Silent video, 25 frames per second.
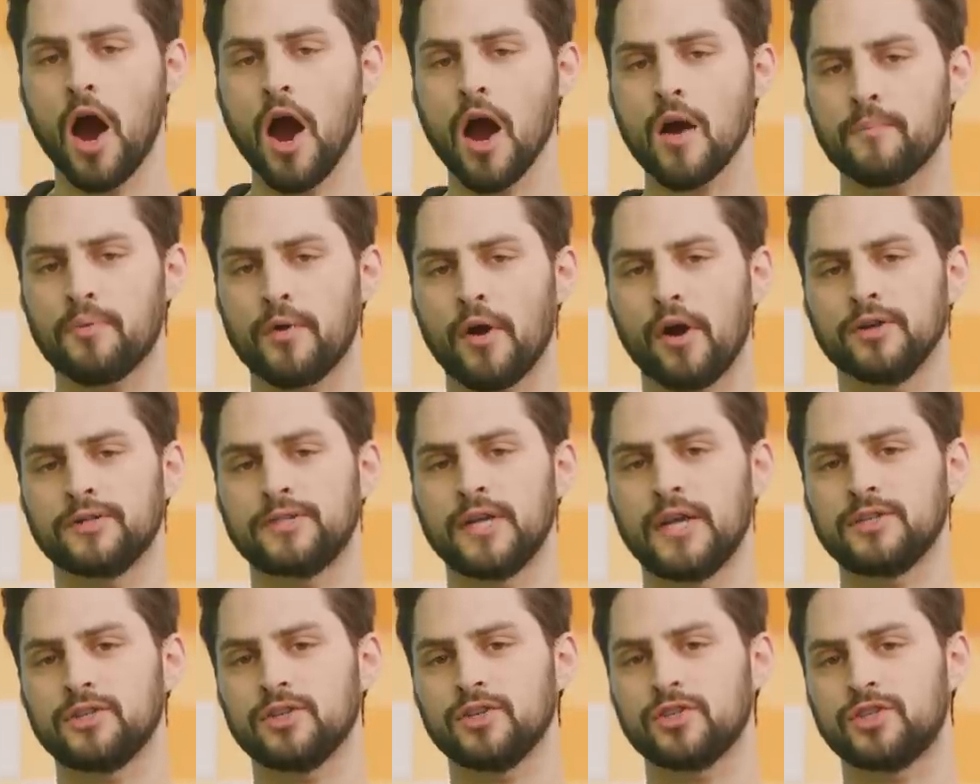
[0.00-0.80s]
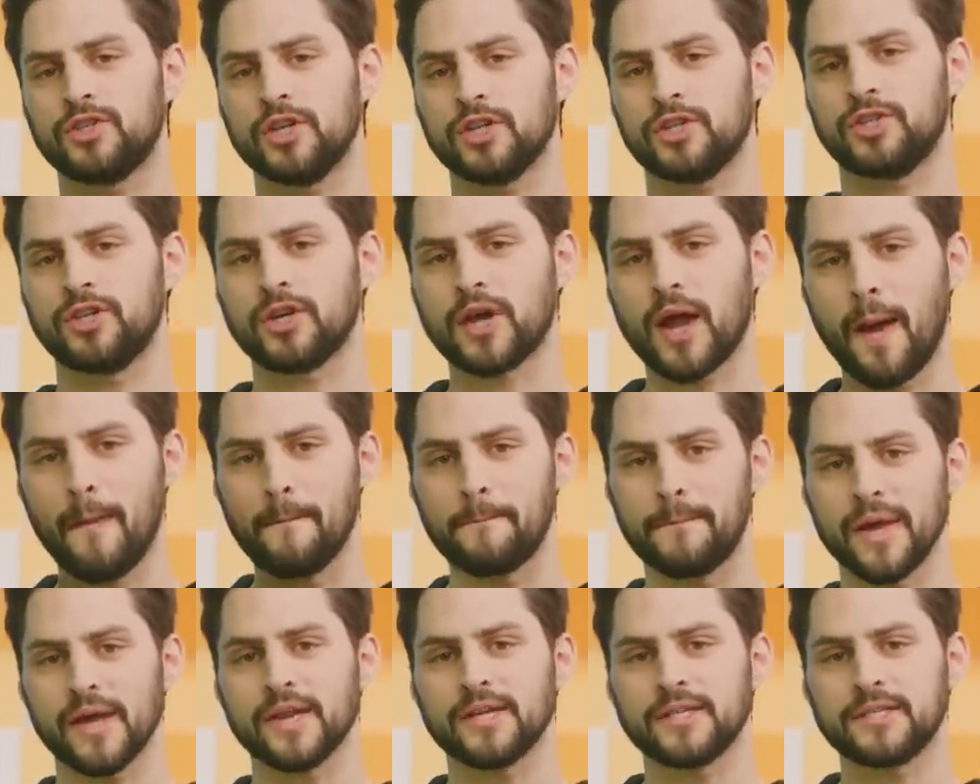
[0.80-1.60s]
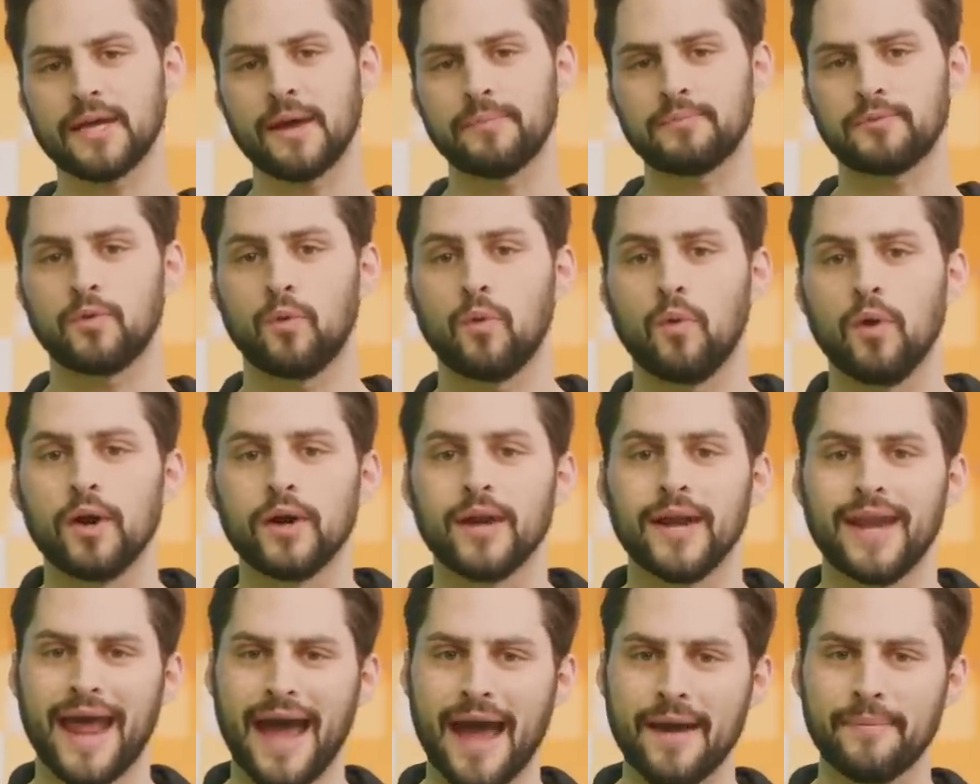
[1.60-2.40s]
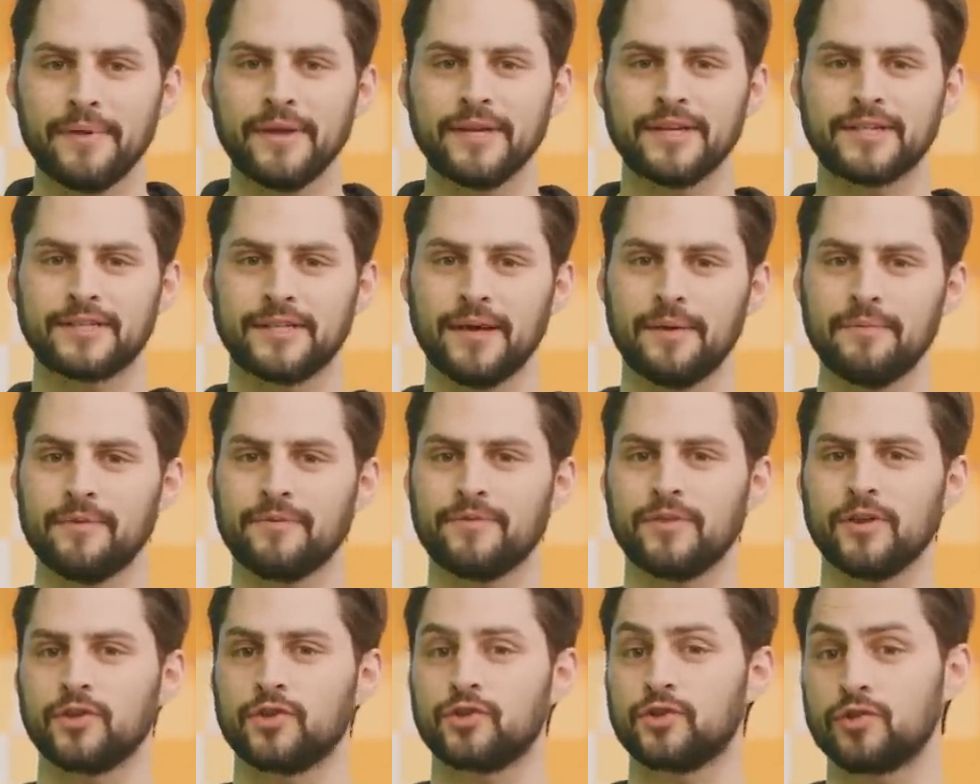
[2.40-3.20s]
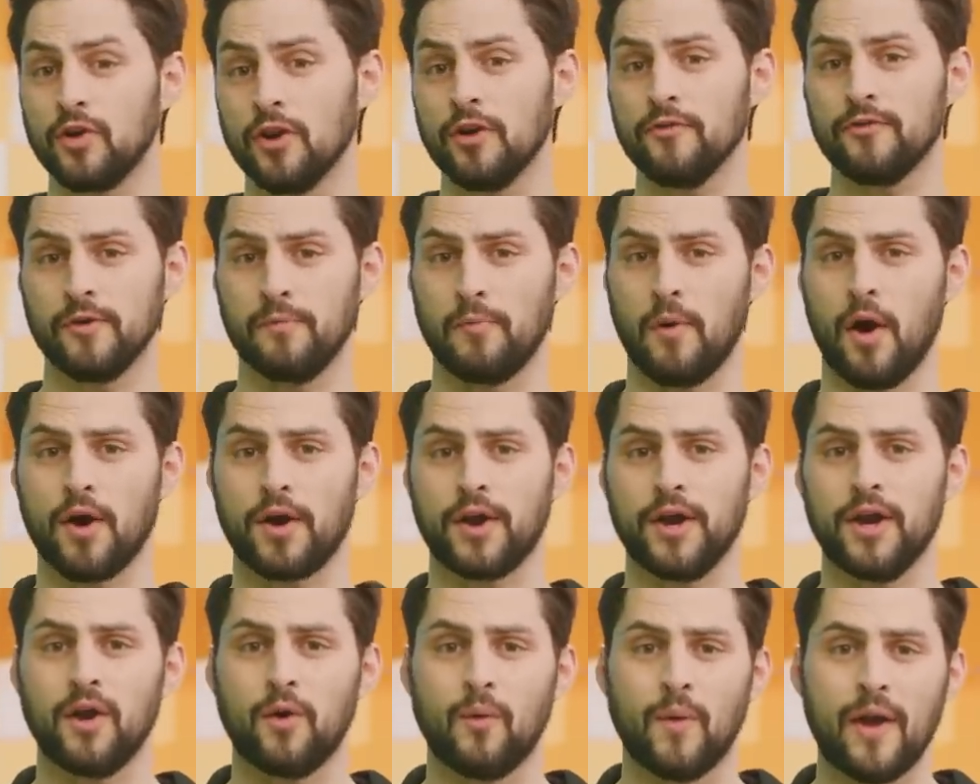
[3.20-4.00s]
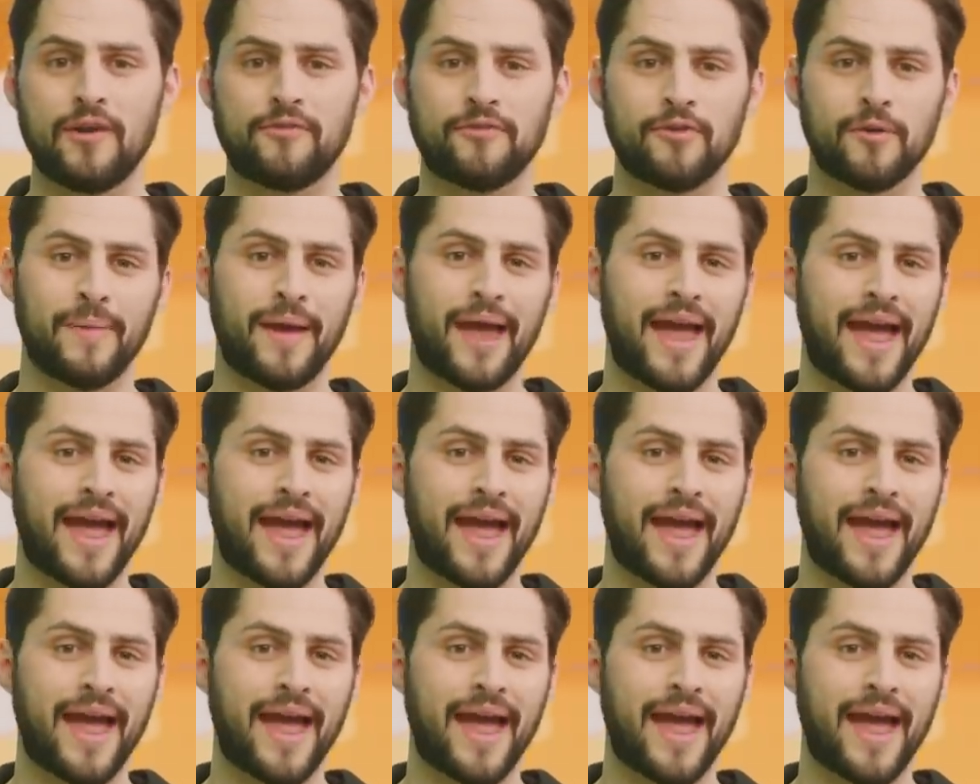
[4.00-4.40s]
ARM processors just took a big step toward nabbing some of the server market away from